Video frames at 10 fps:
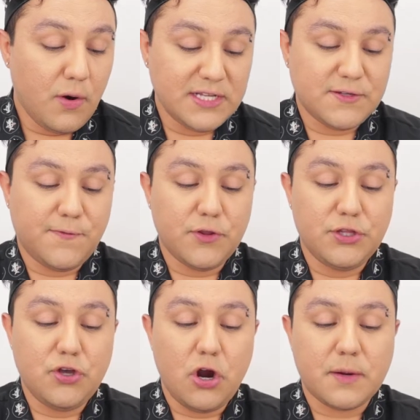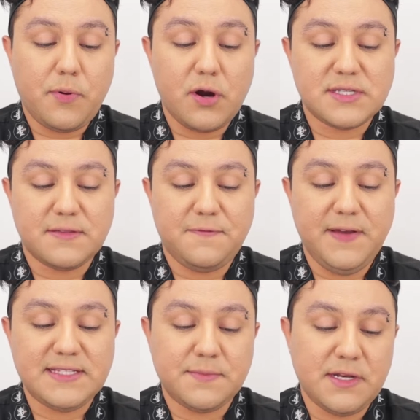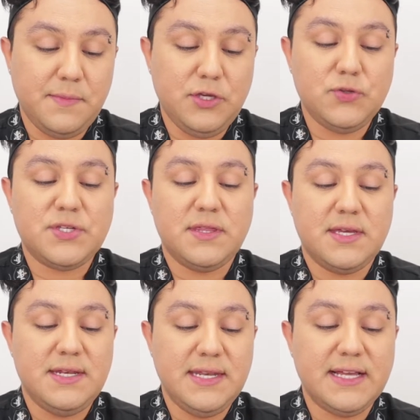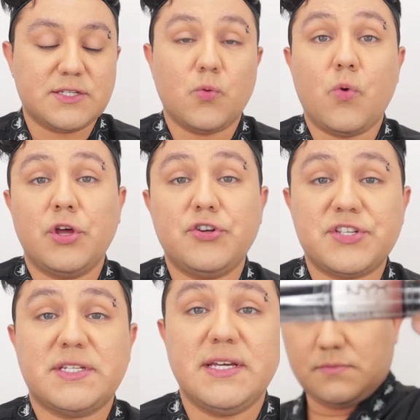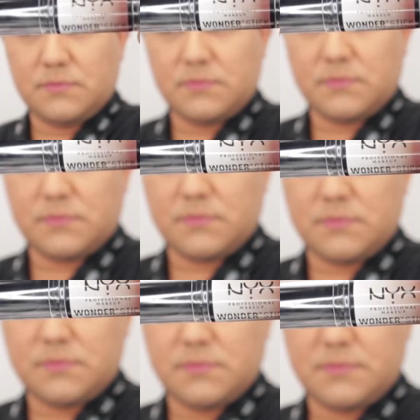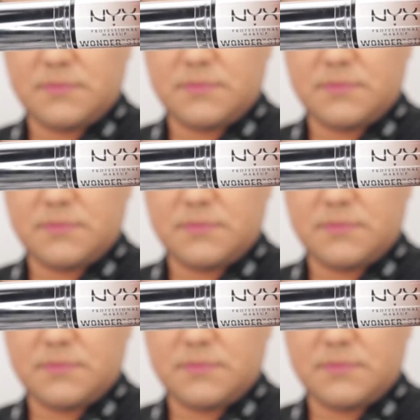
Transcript: Alright, so for the dark parts of the face, I'm going to be using the NYX Wonder Stick in the shade